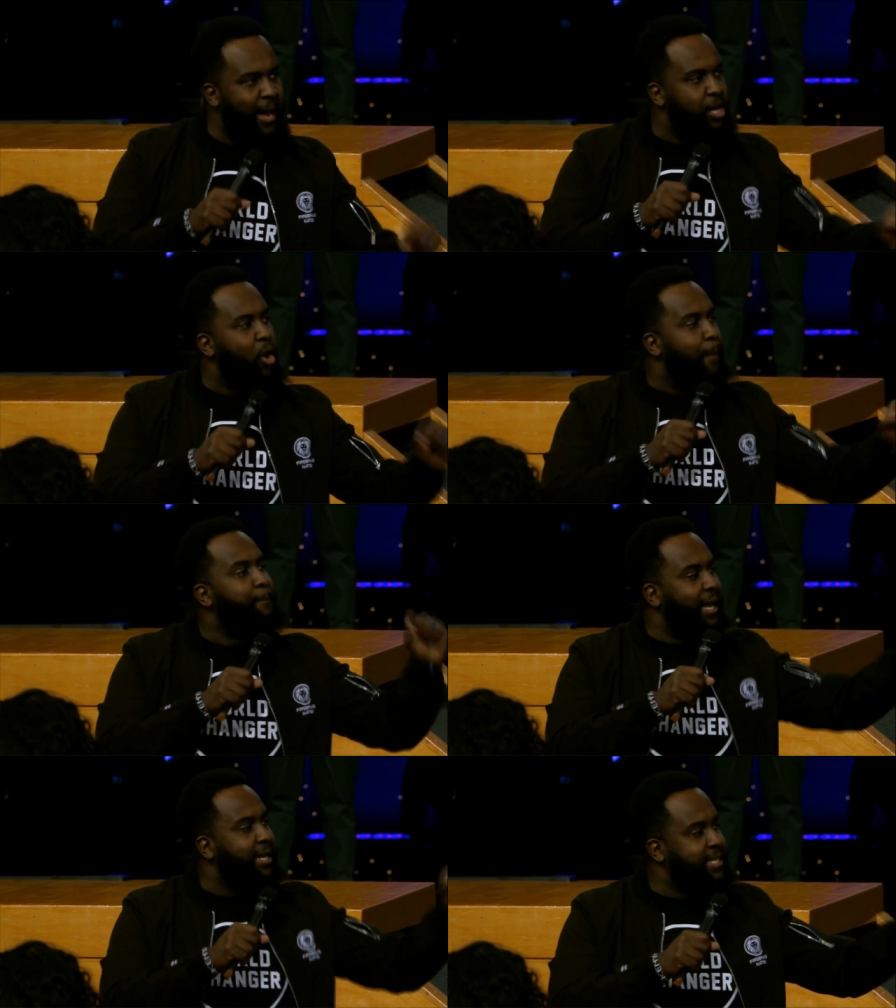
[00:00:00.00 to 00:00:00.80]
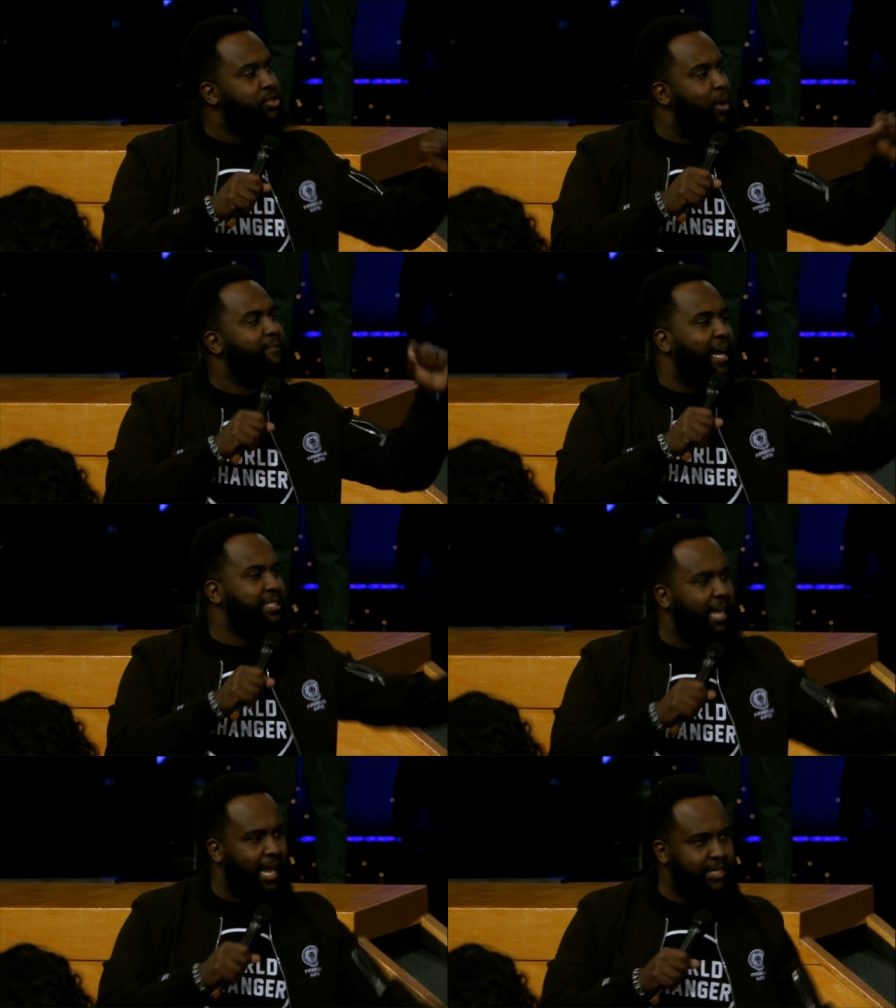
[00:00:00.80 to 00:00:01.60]
your ability to
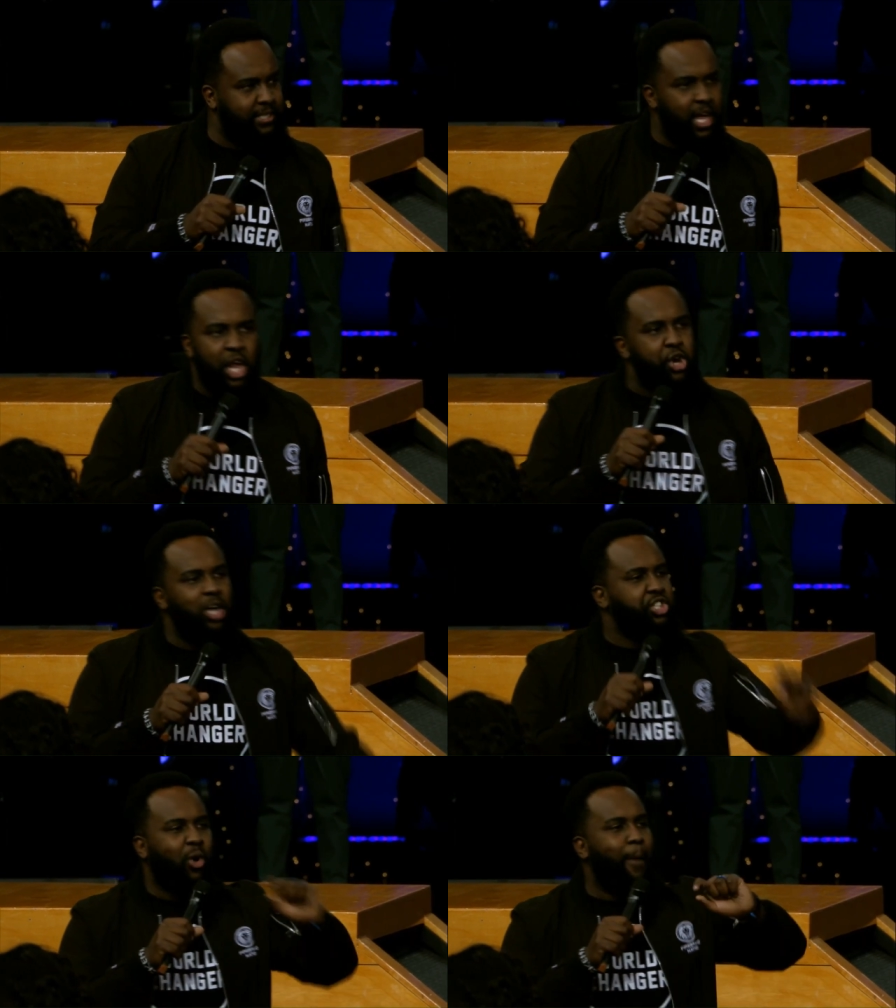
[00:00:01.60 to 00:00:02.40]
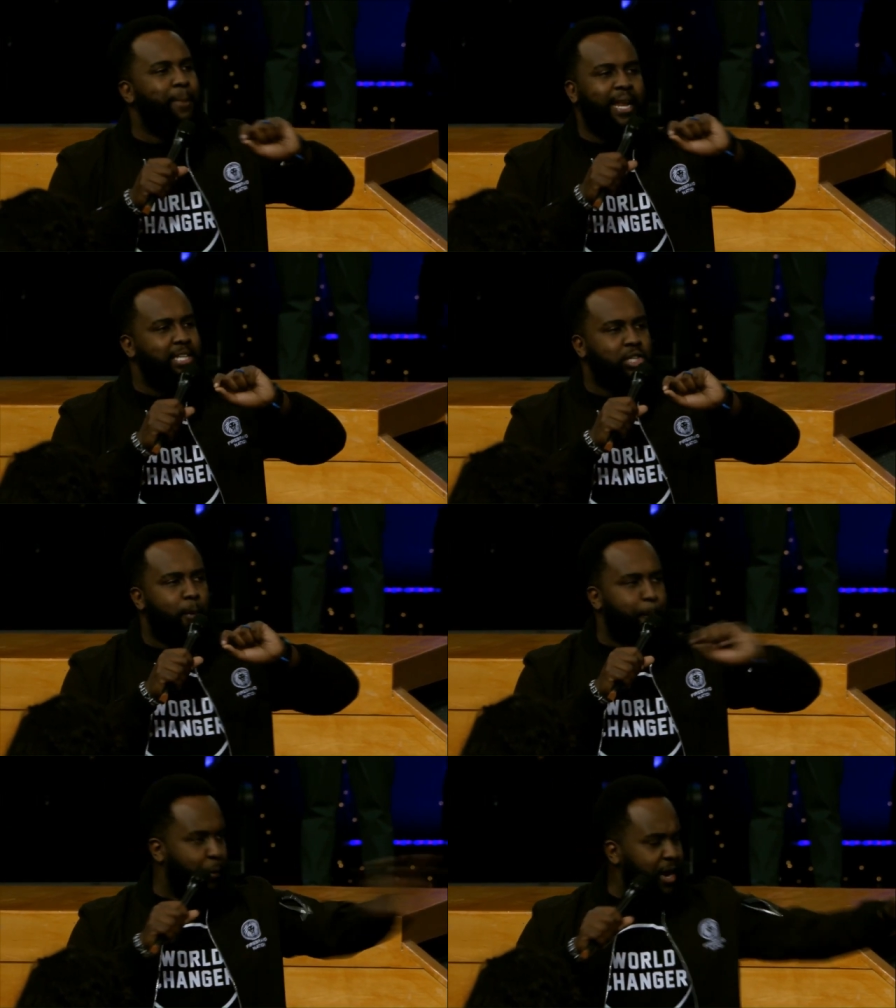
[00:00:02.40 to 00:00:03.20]
evangelize, not your ability to
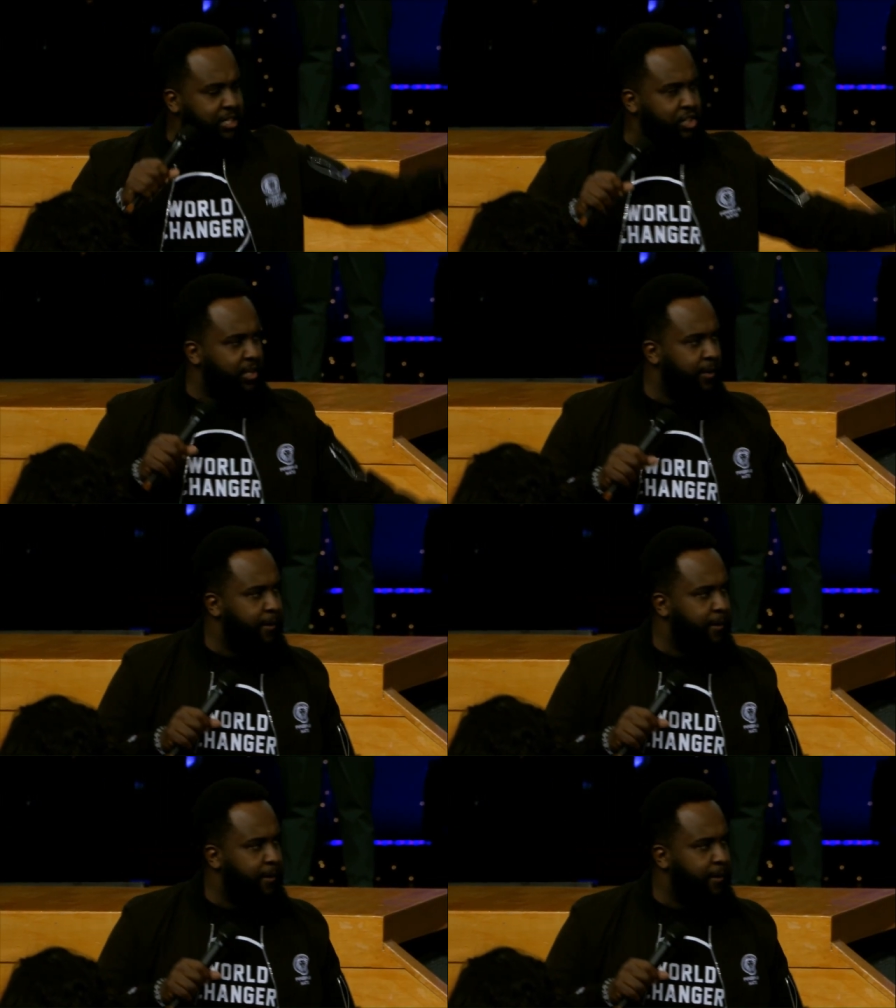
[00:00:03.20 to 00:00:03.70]
preach,